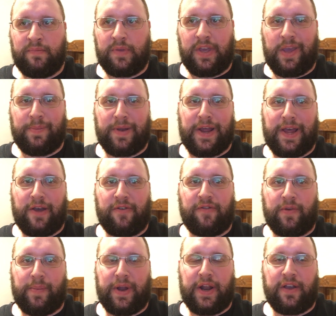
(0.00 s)
Keep an eye out
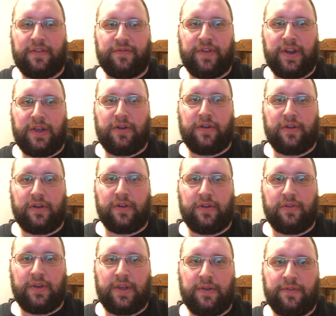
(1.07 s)
for my next video. I'm going to
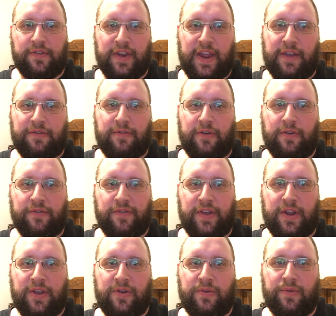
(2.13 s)
do a Houston Astros
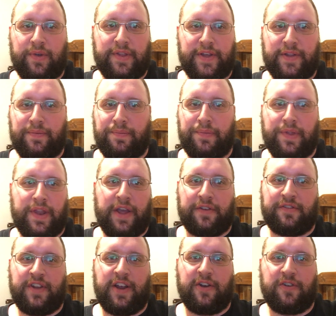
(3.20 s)
video within the
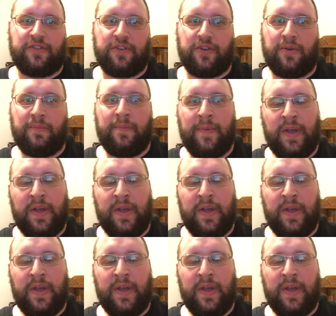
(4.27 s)
next day or two.